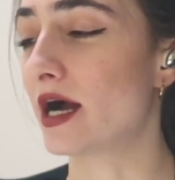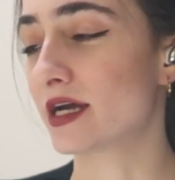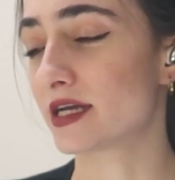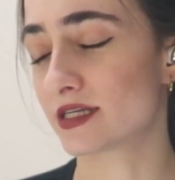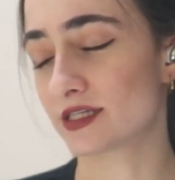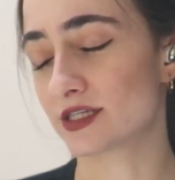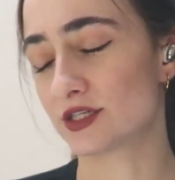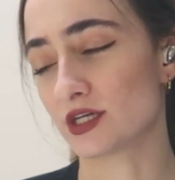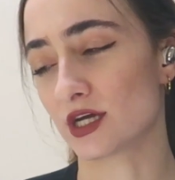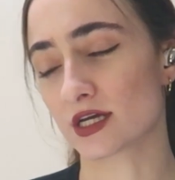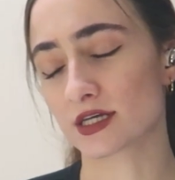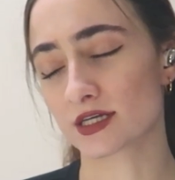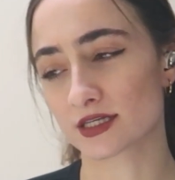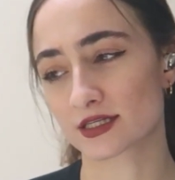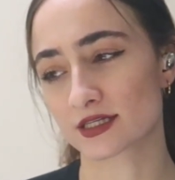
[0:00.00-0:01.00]
I
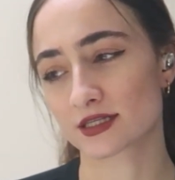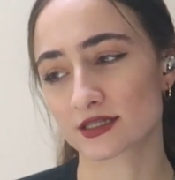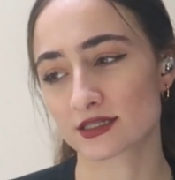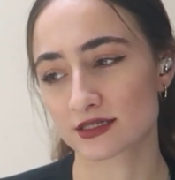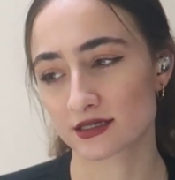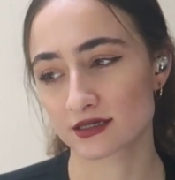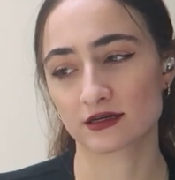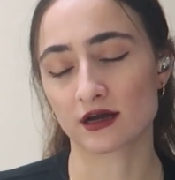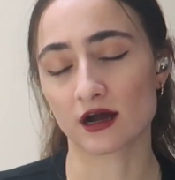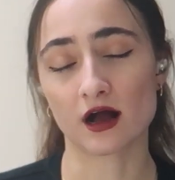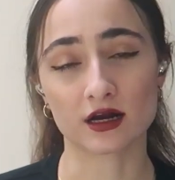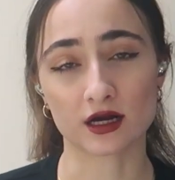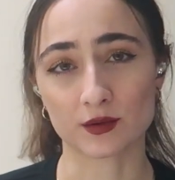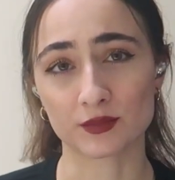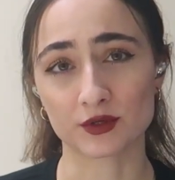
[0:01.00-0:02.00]
just
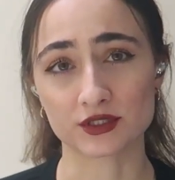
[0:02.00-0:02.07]
caught up